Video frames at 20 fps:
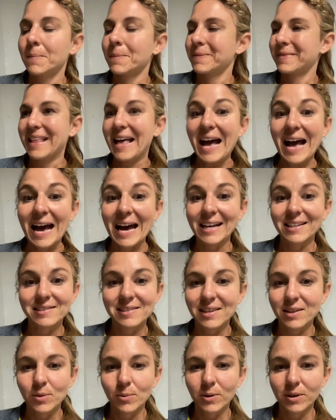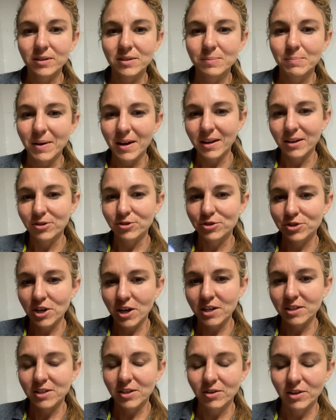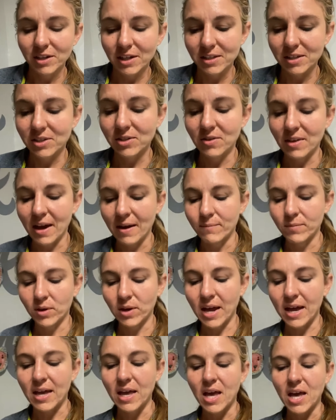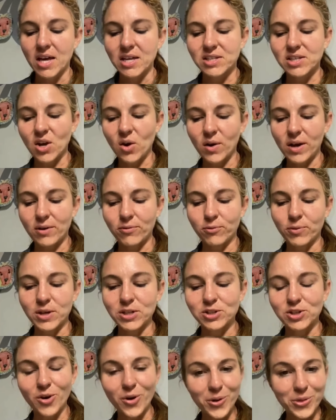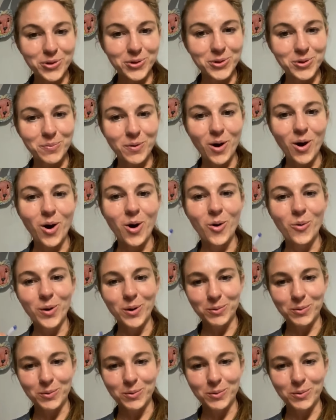I said the word spot. I was trying so hard not to do that. Okay. So if we don't throw the ball where we